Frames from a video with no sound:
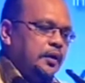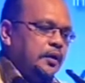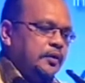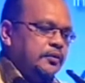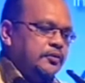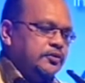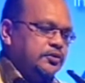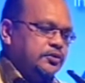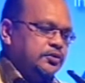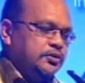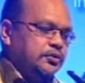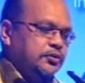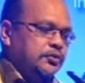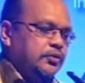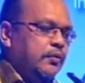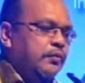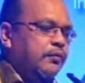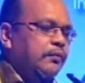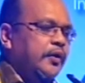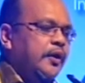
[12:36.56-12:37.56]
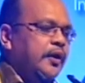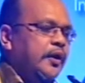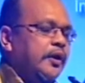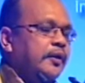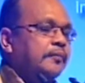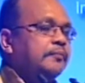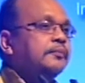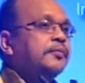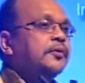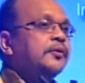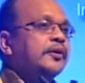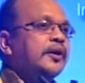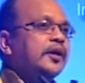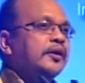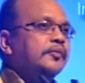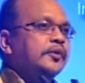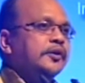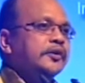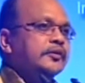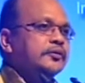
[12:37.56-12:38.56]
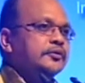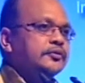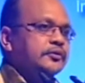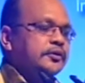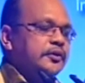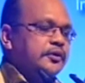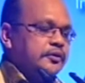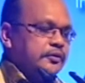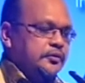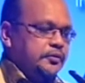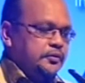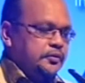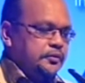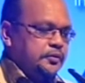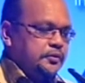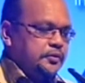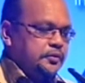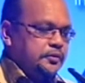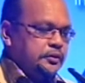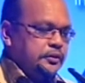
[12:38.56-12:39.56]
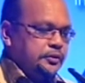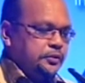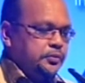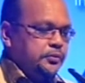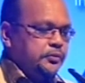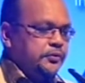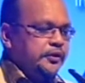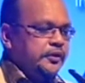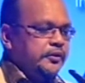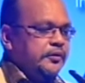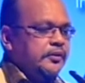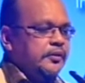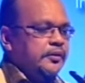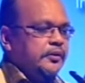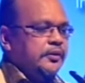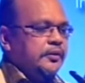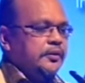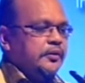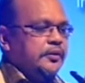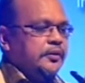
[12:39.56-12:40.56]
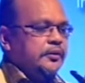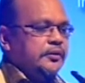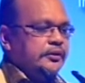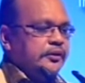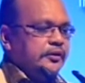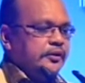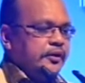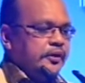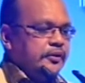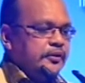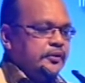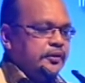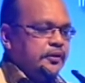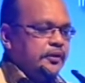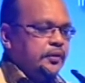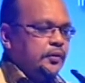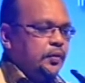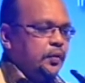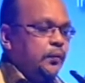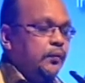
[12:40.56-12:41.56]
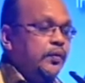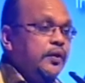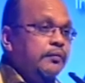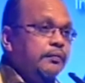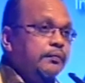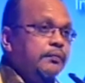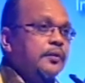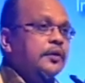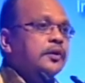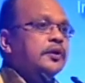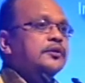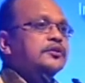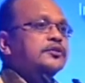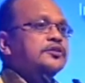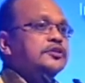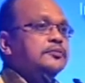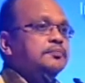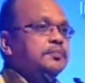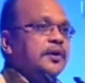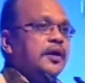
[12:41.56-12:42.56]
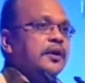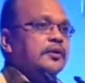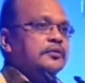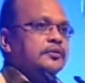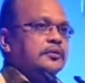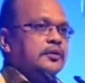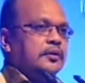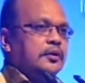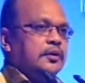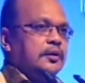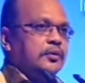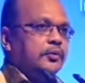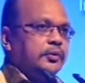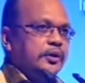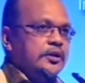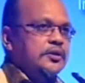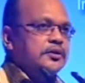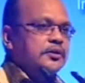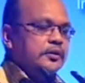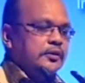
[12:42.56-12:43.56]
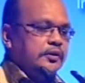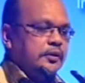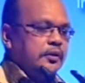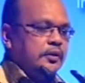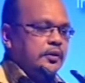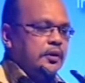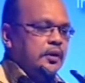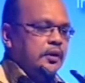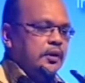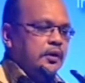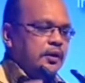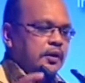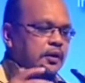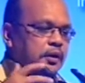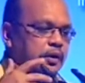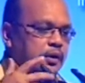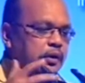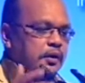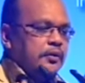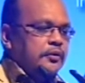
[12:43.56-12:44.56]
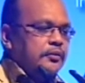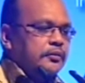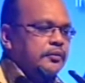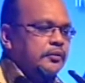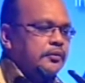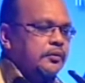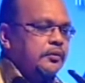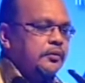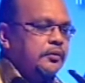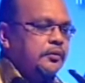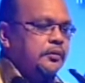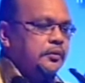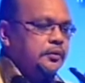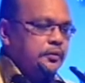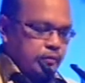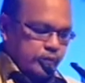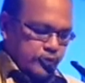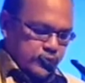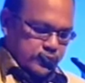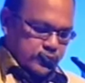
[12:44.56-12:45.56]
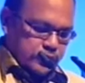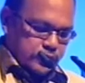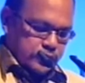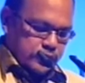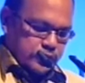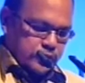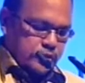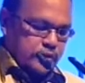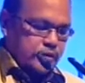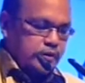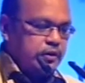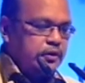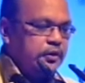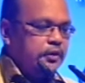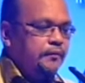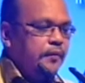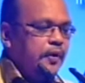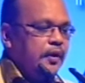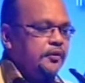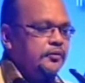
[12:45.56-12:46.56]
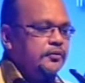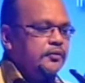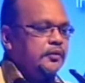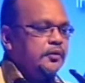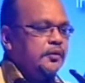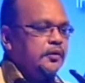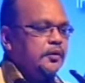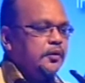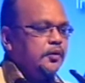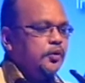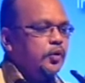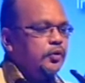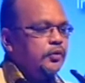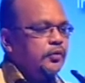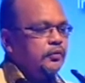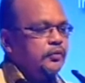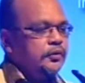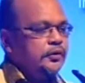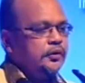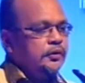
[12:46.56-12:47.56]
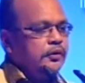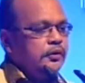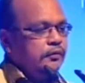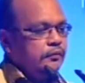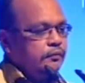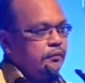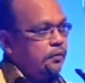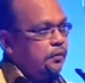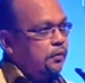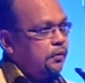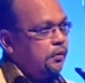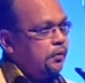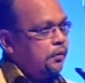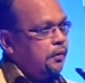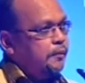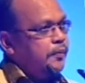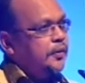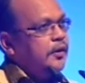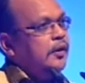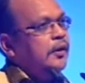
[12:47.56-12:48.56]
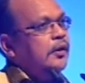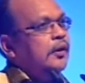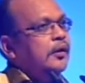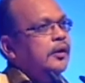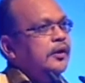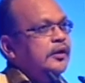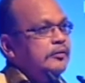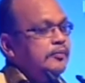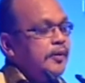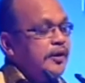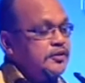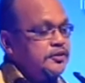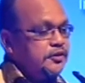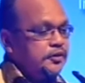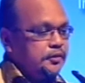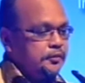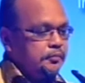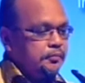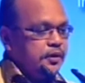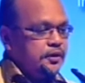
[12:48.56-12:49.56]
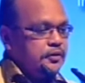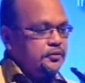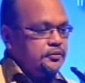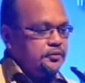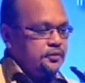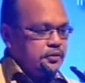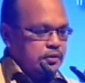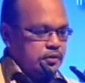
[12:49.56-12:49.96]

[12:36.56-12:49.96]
software programming so that it could read the data with GPS location. Yeah. So the device not only for imaging-based